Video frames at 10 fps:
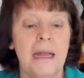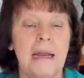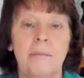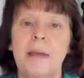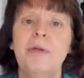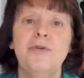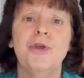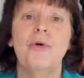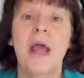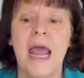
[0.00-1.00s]
Now, maybe you
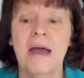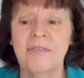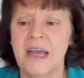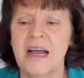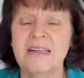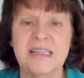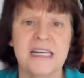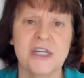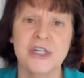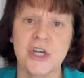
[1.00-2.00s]
don't have the cut and
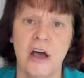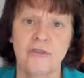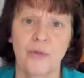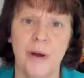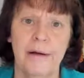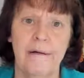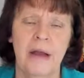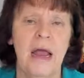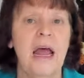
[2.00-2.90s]
stitch software.